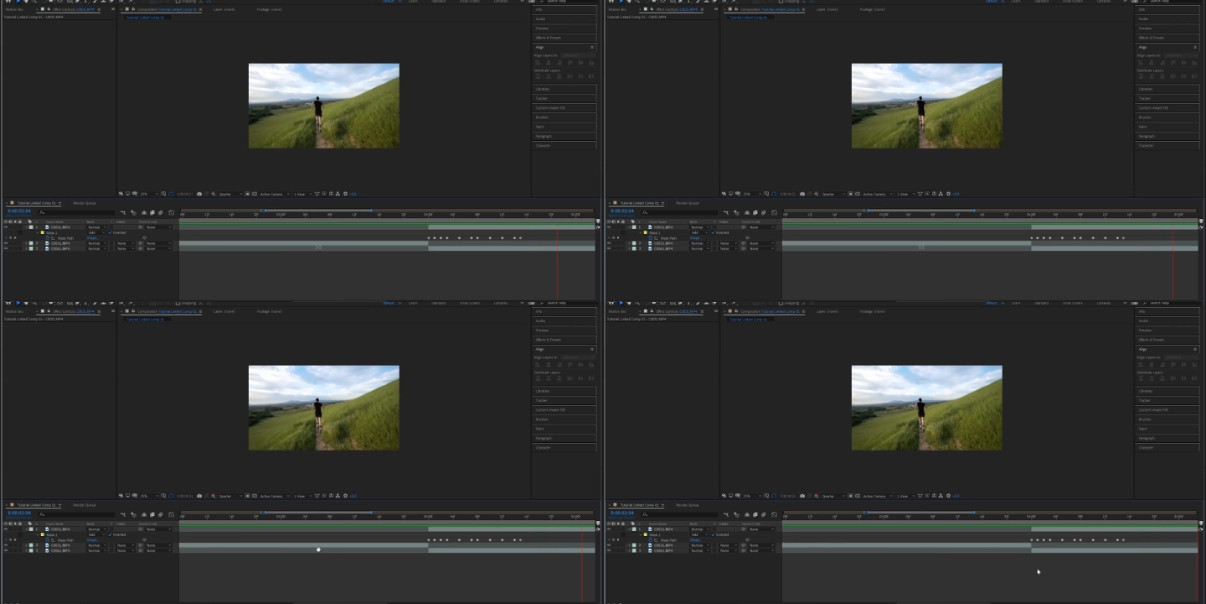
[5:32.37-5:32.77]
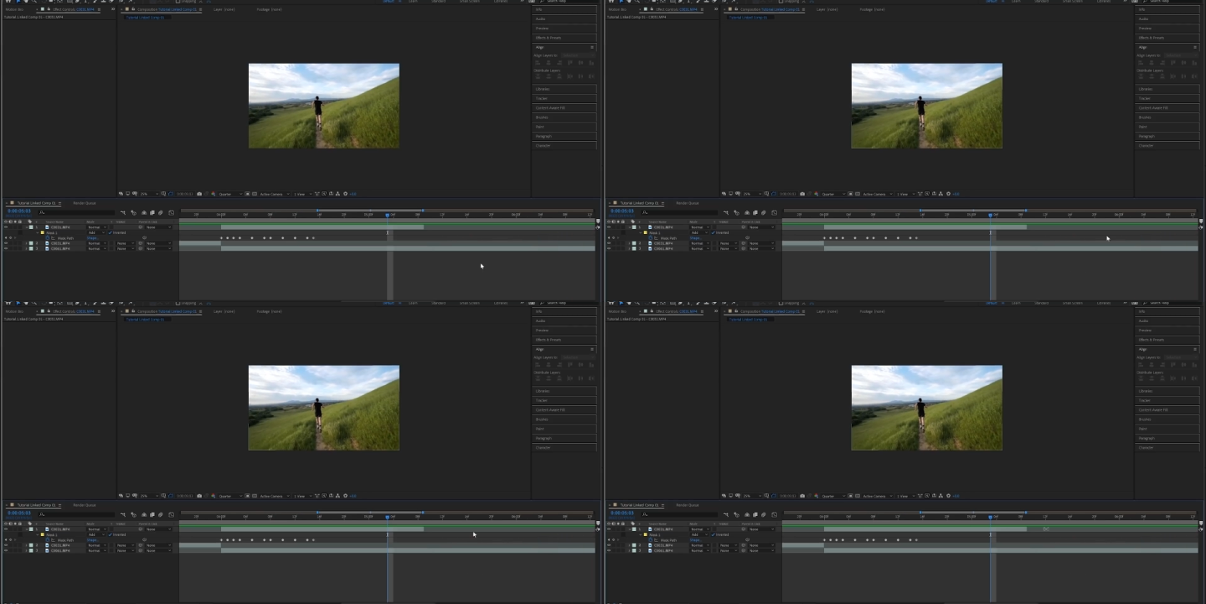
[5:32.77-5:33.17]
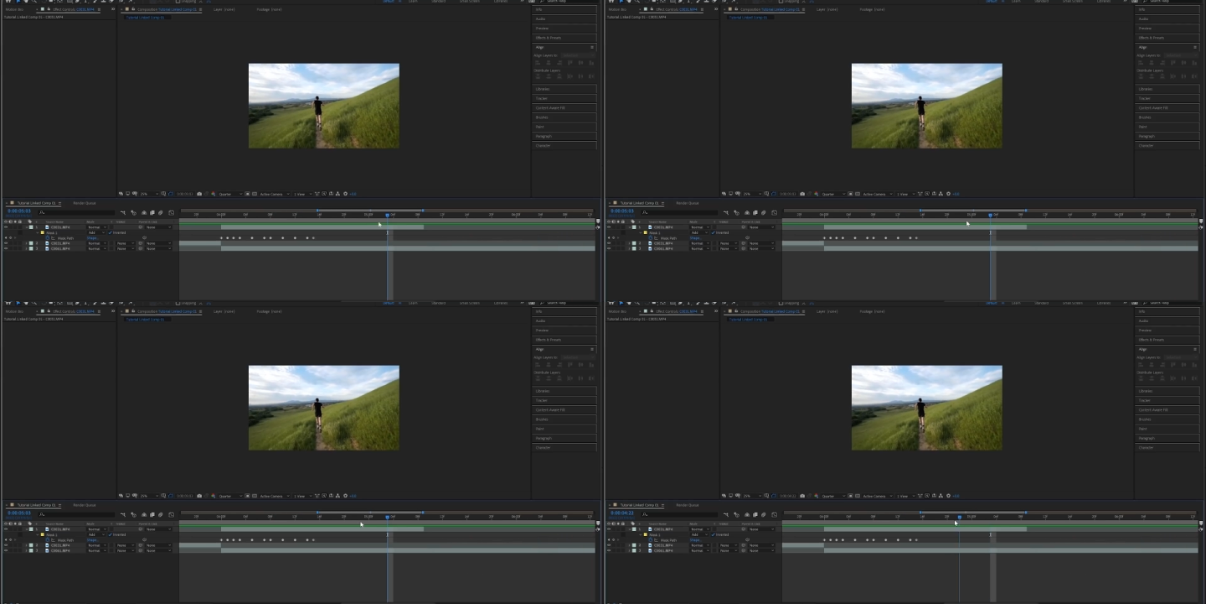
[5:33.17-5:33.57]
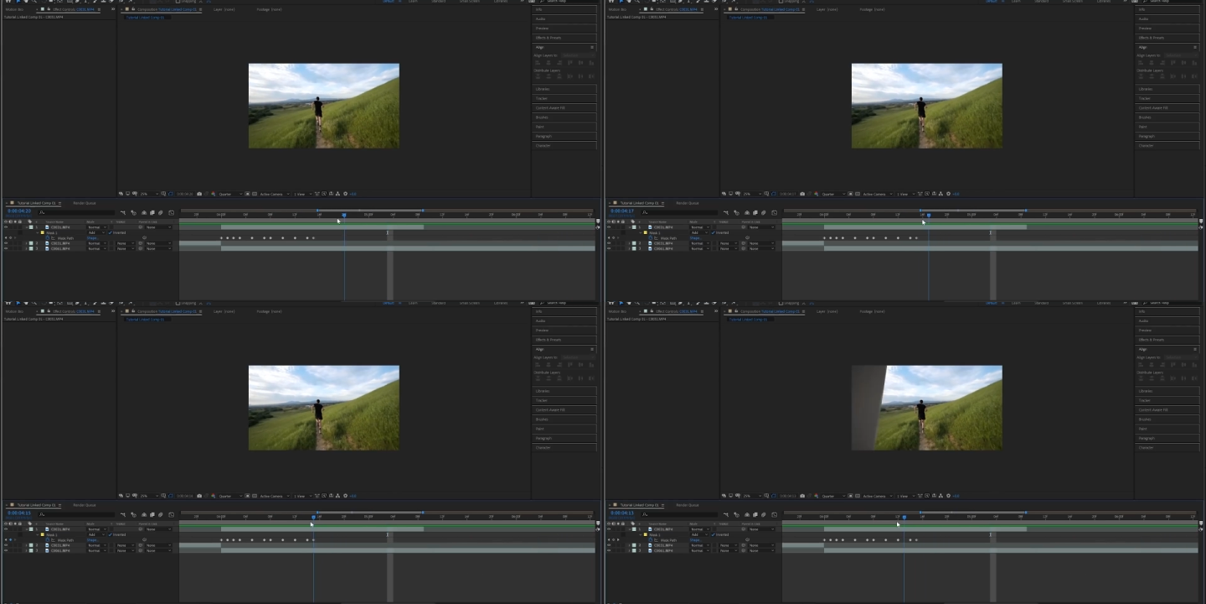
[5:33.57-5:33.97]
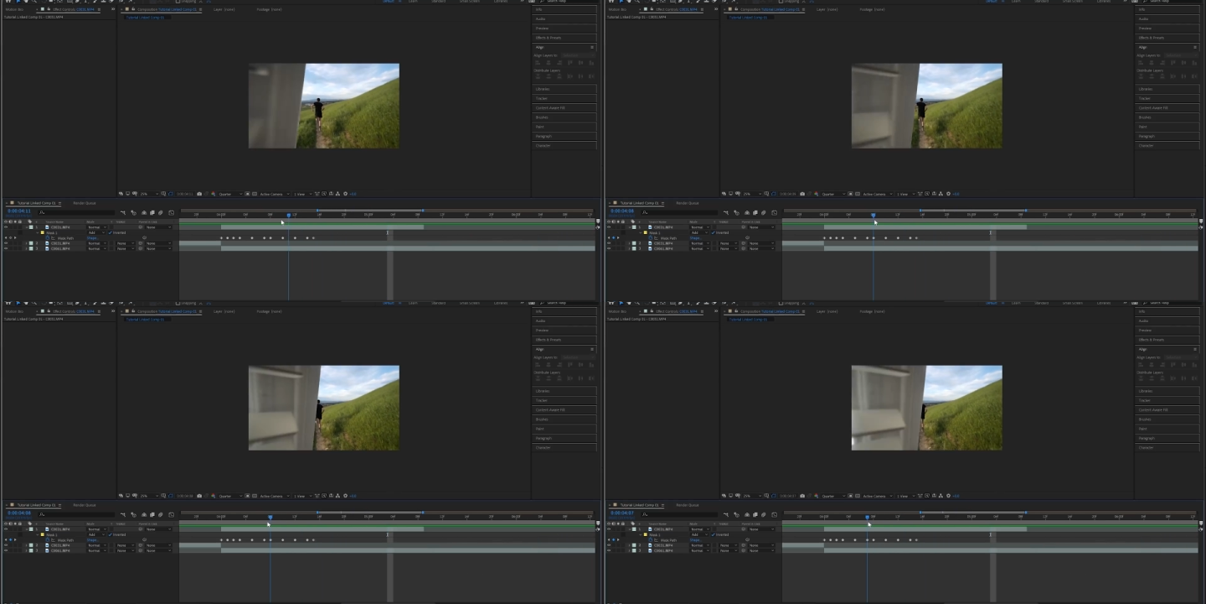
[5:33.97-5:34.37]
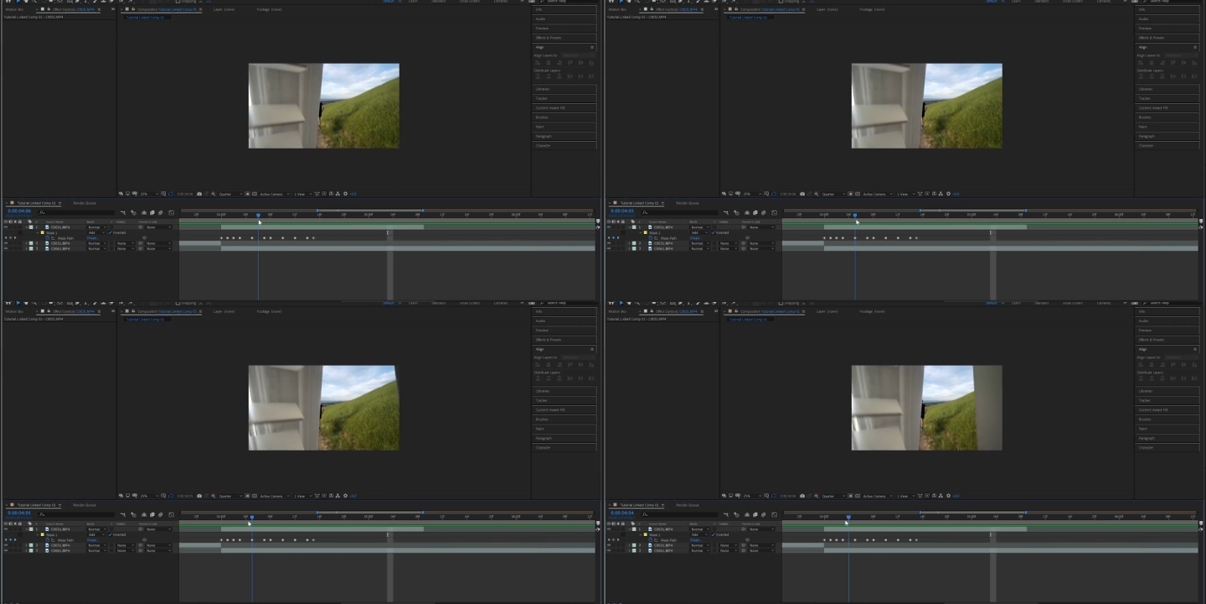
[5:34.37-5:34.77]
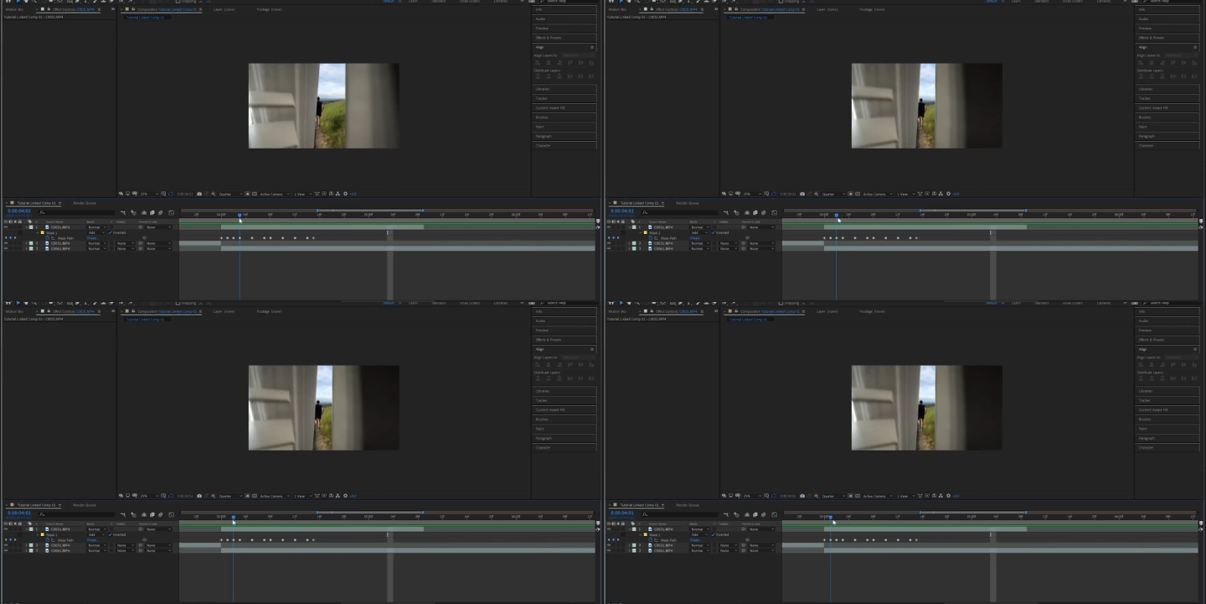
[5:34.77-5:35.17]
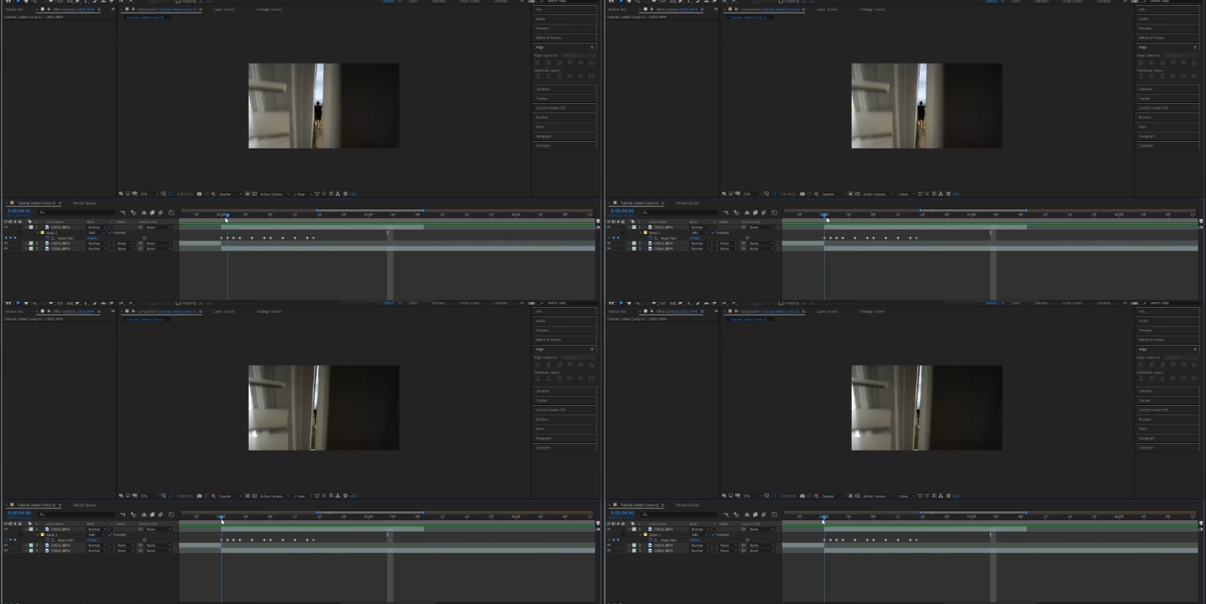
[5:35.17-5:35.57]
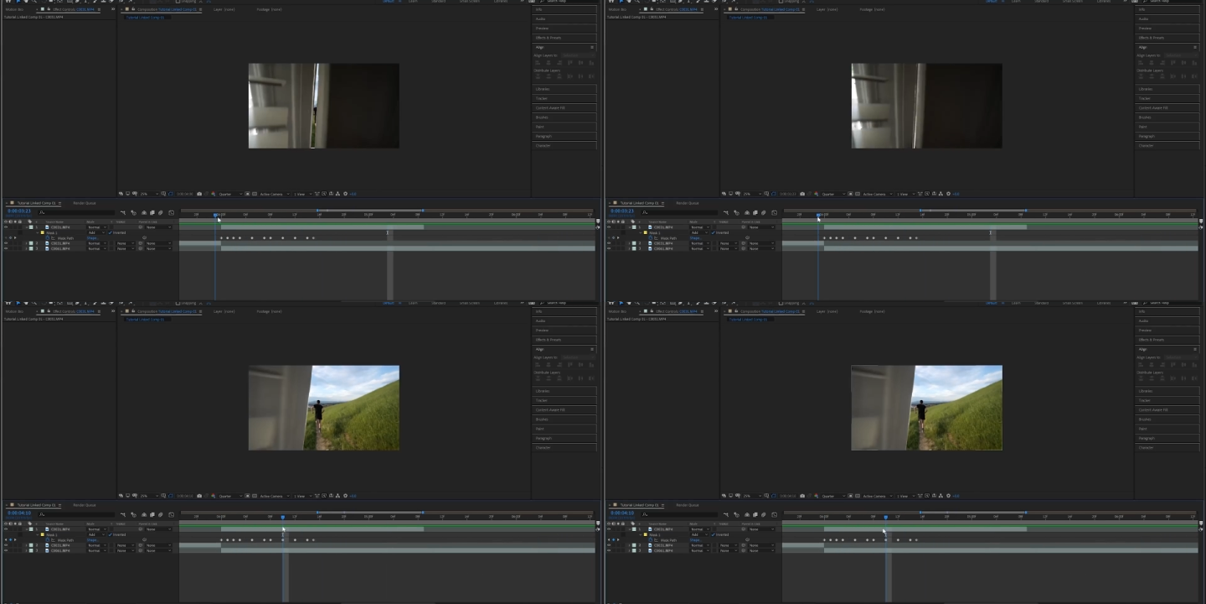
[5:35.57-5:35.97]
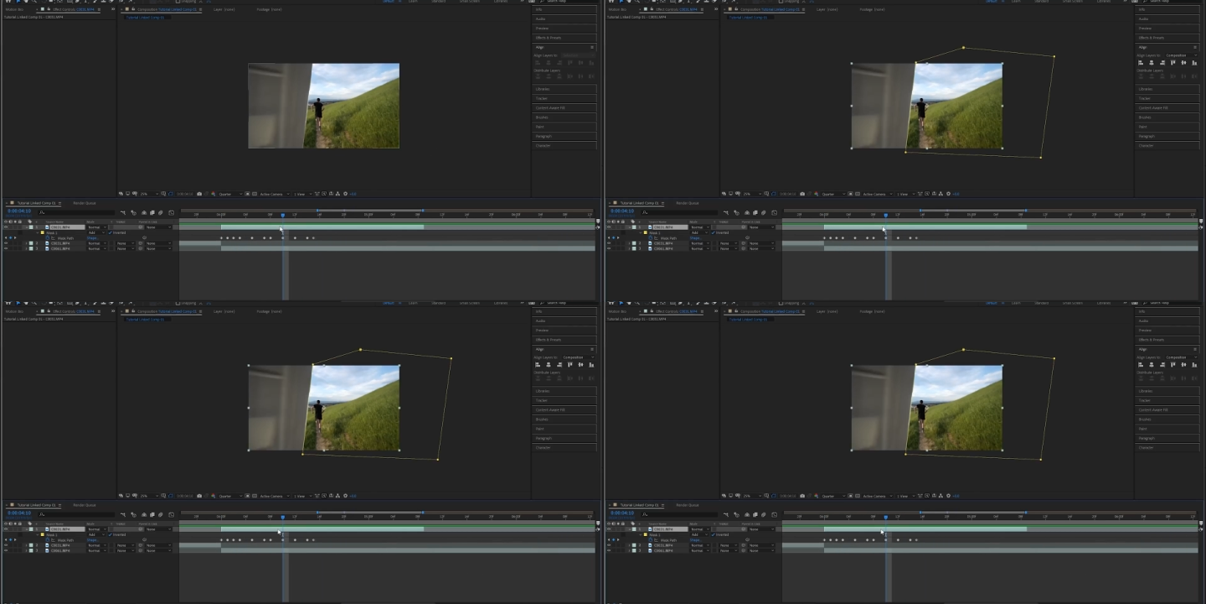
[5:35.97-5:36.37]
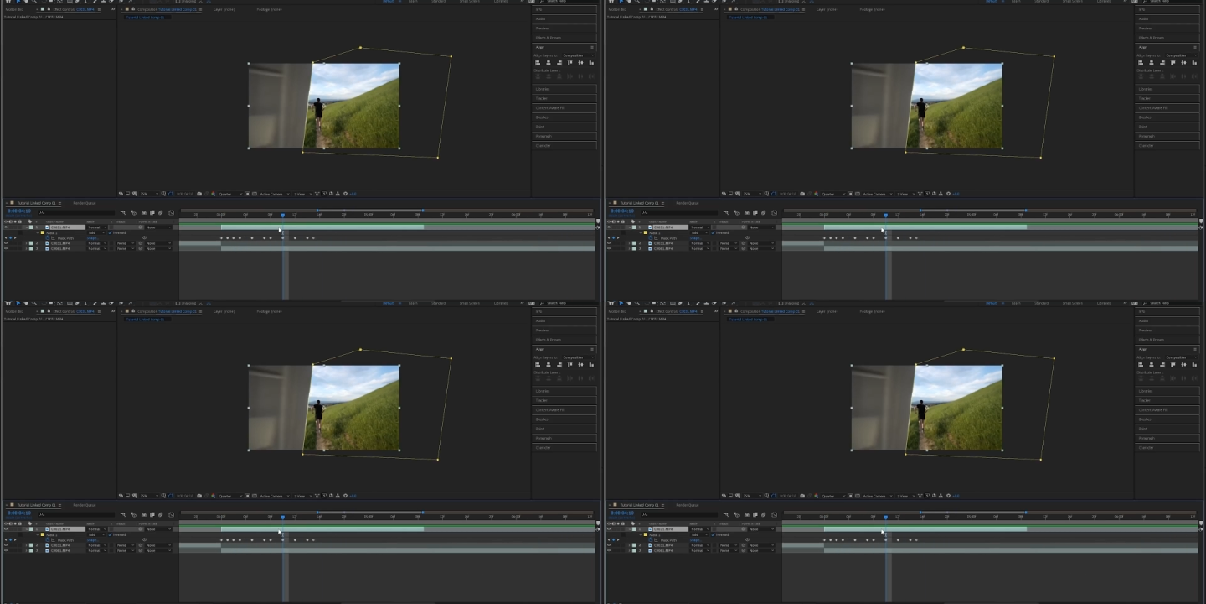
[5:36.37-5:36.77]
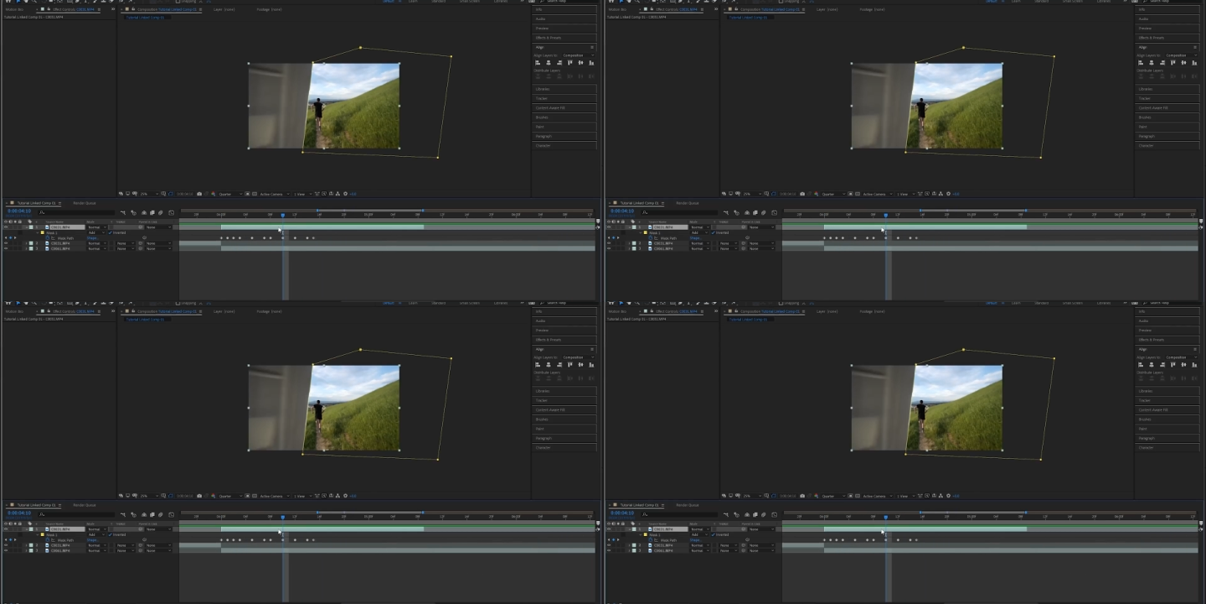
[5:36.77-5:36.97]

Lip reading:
(no speaker visible)